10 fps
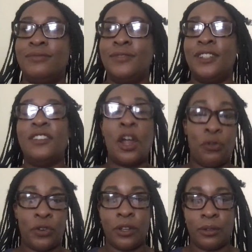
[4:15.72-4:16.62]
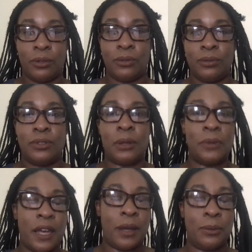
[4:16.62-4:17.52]
it's not real
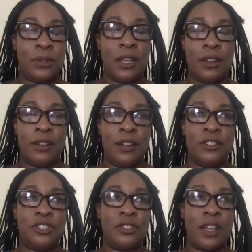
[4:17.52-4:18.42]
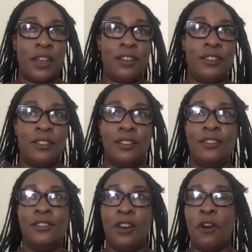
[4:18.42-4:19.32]
sometimes, and it's just like
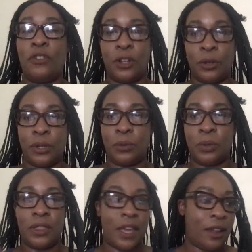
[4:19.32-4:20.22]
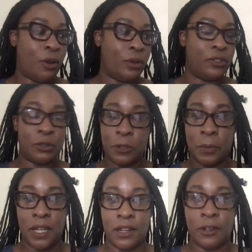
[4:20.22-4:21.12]
overloaded with that on social
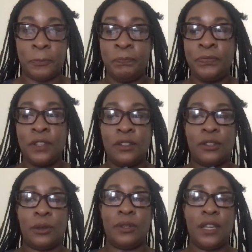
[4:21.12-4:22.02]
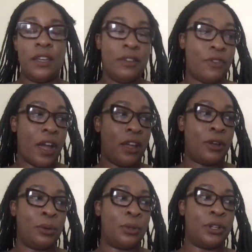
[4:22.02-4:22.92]
media. So seeing Ryan
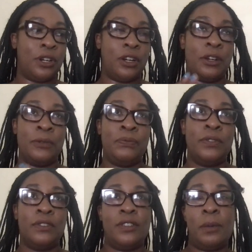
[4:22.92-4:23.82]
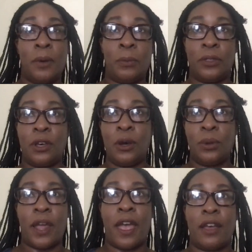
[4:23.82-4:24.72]
Coogler team up with
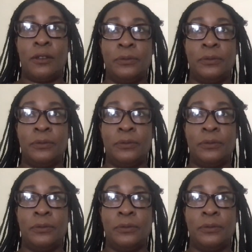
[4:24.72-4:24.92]
Kodak,